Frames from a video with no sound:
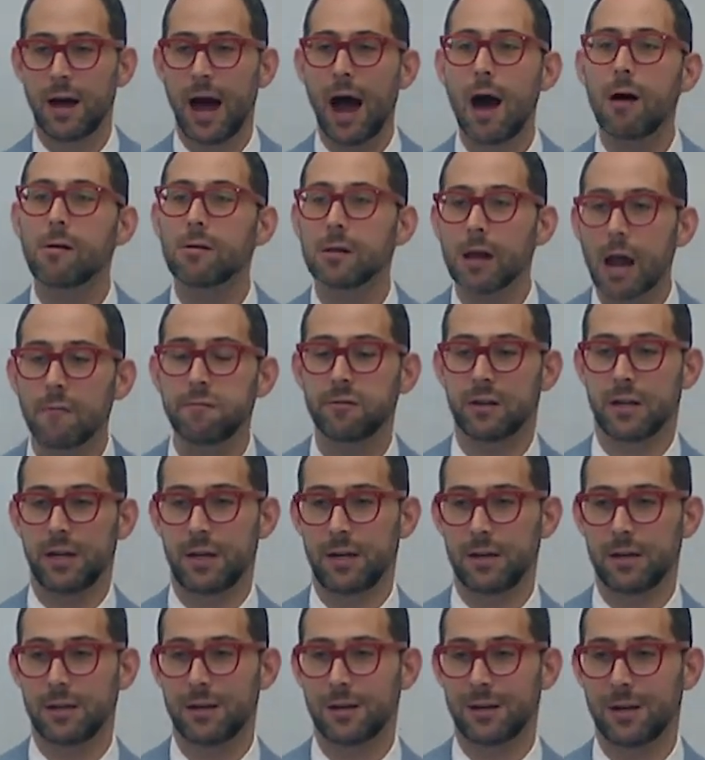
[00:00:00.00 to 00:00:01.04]
How
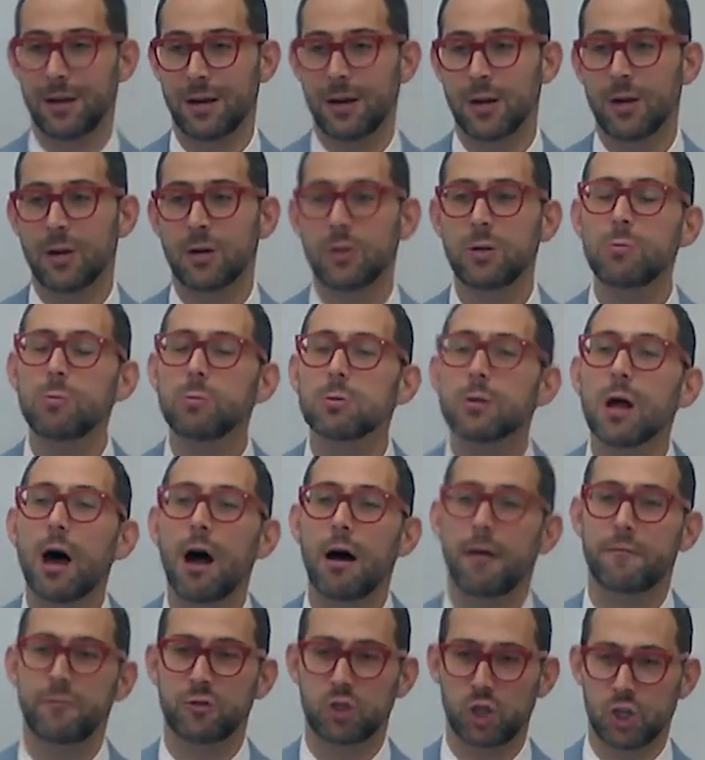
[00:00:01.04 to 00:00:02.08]
lovely. You
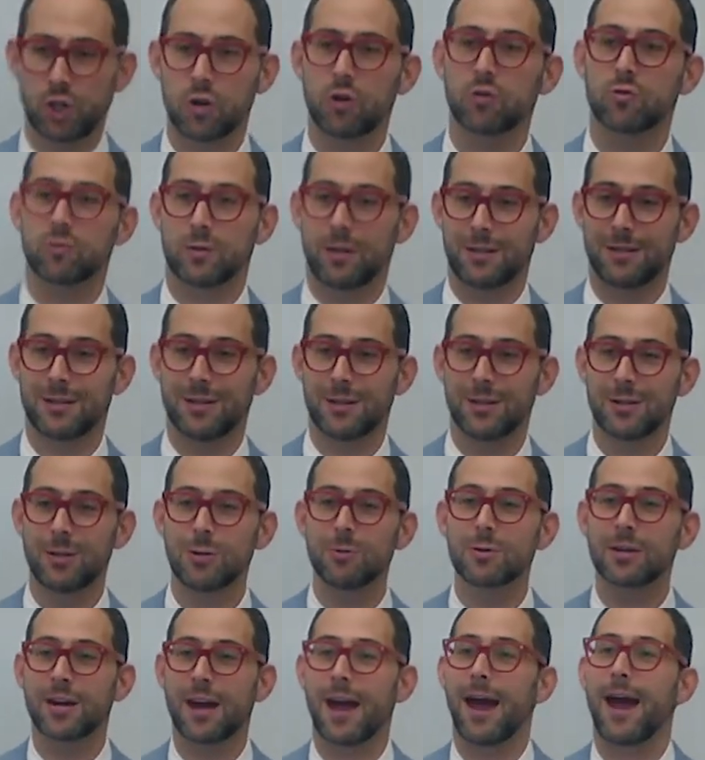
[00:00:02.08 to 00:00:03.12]
love children.
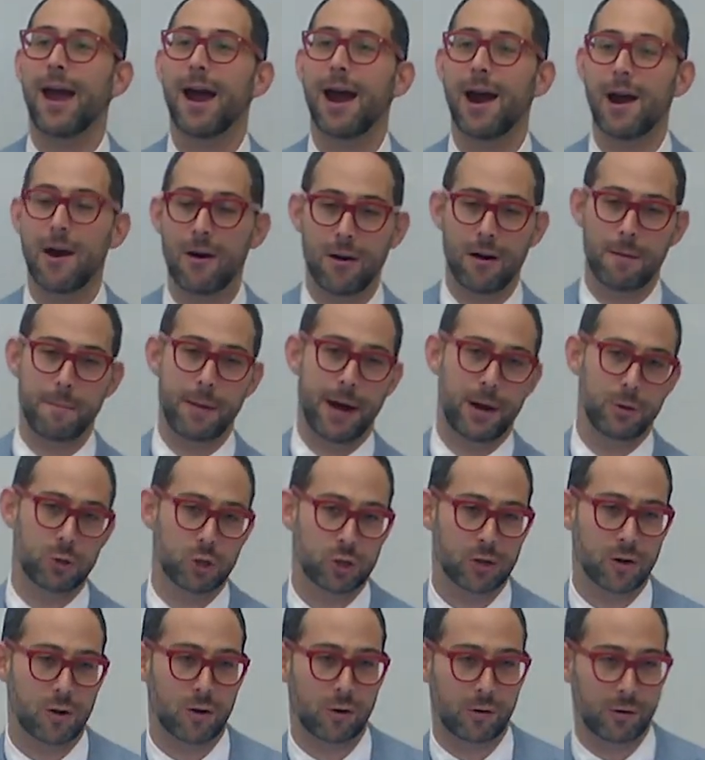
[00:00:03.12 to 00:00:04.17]
You care about
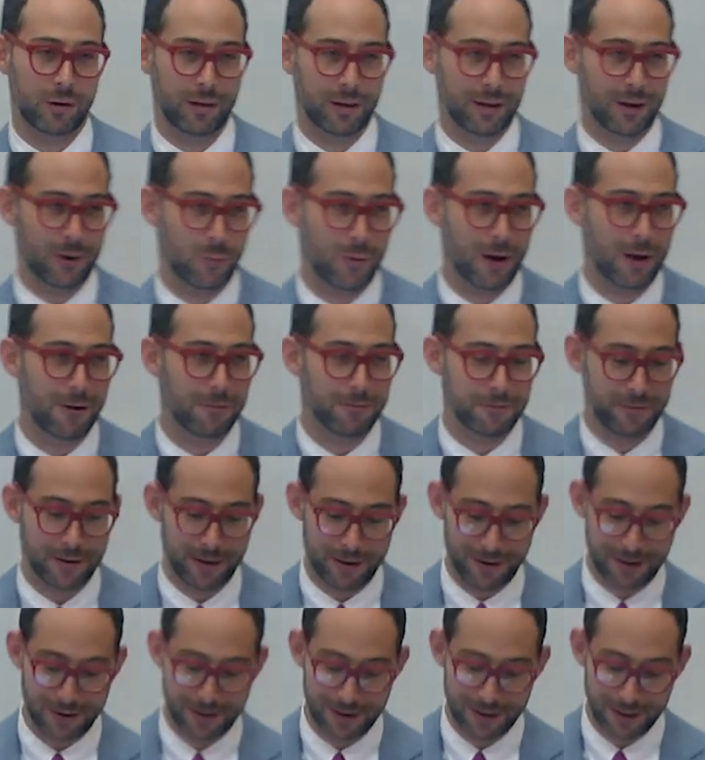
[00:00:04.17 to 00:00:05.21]
children and their
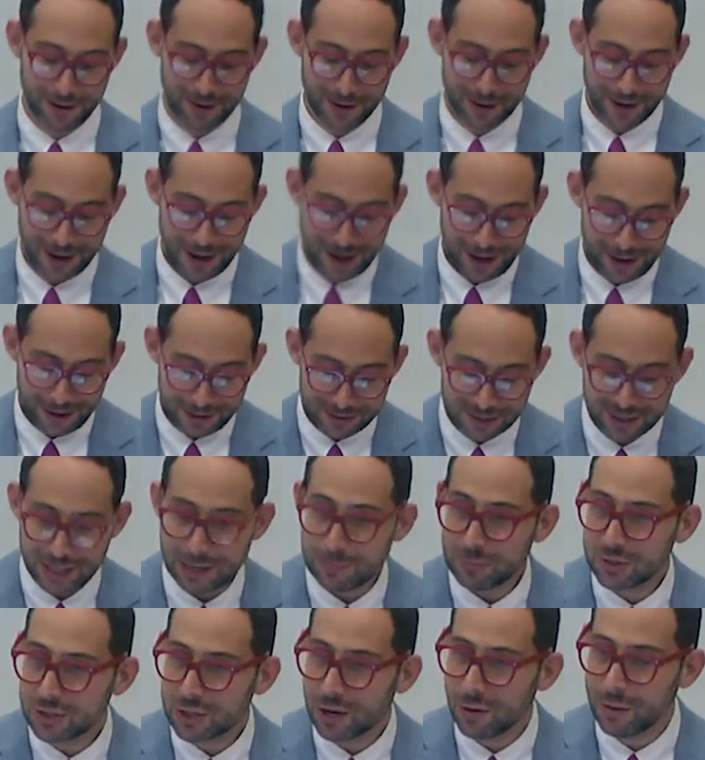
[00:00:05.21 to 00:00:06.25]
welfare. It
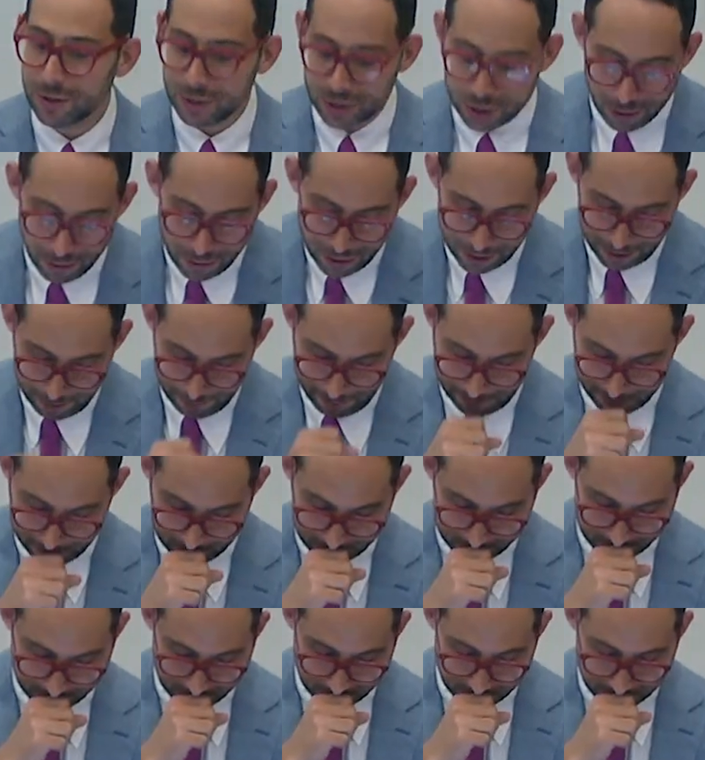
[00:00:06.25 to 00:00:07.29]
seems so intuitive.
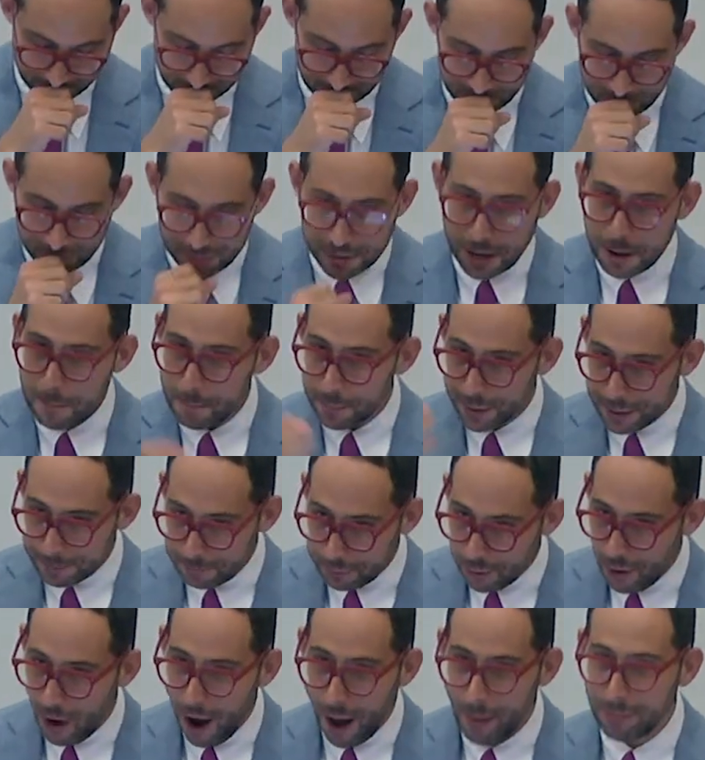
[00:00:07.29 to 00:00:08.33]
But the
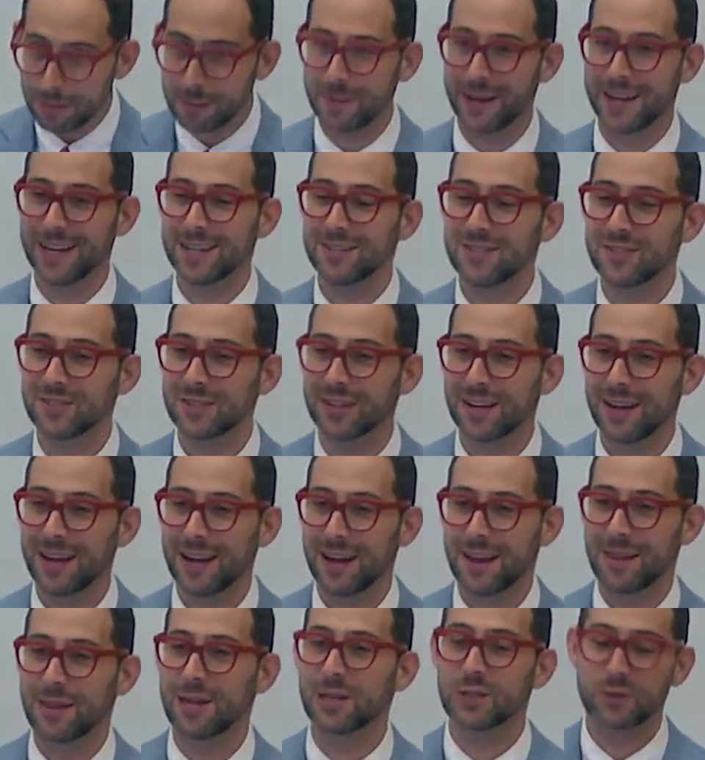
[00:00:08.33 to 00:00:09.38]
problem is,
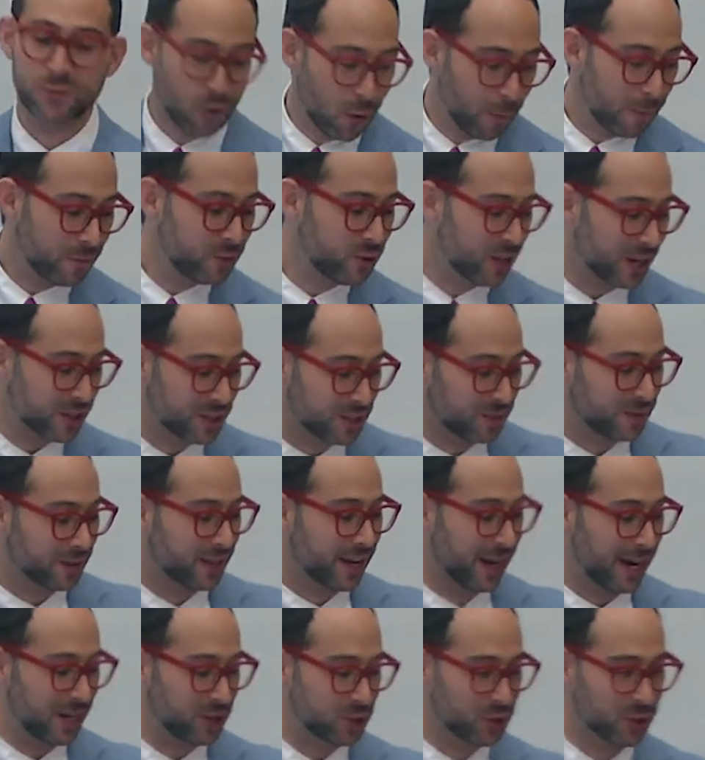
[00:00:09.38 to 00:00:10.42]
this form of
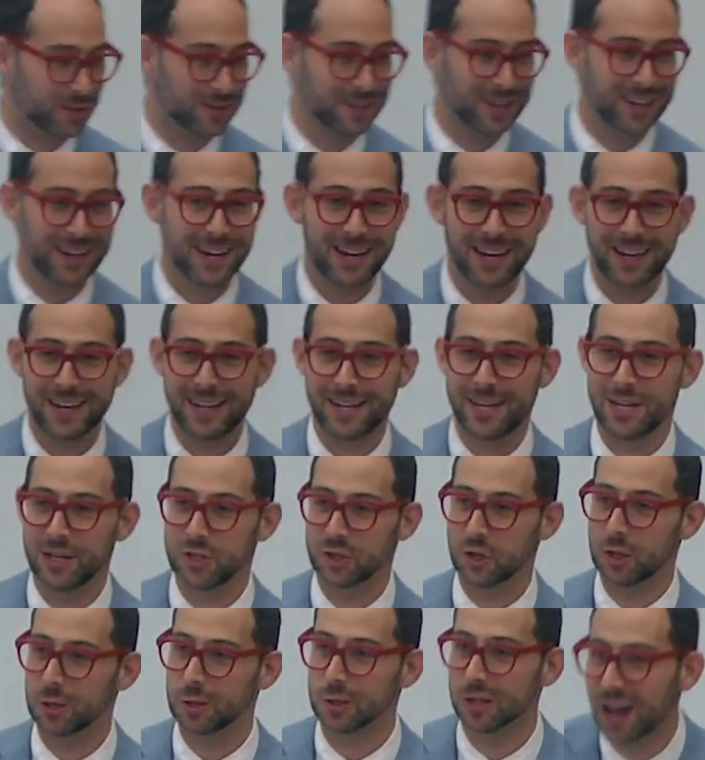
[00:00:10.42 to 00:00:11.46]
justification
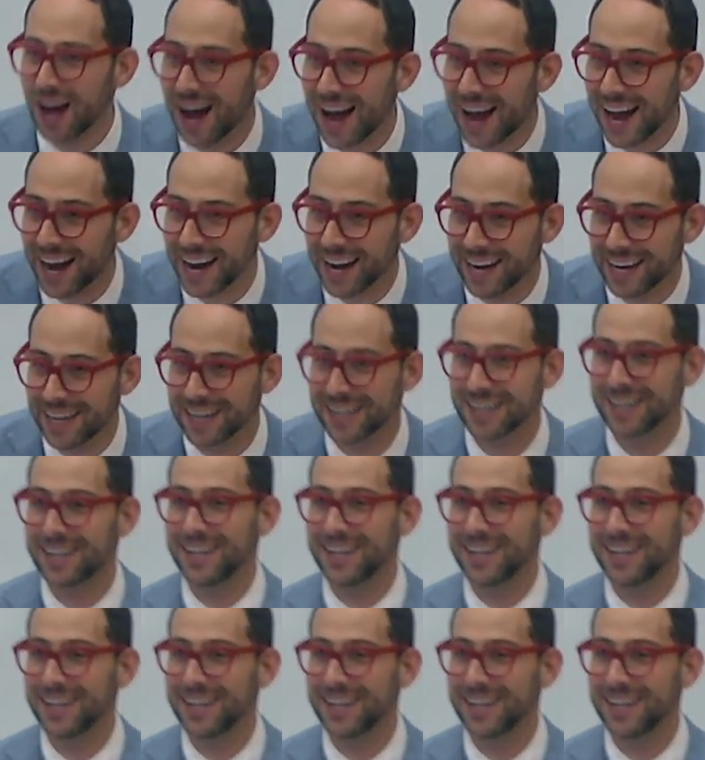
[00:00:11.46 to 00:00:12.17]
is a lie.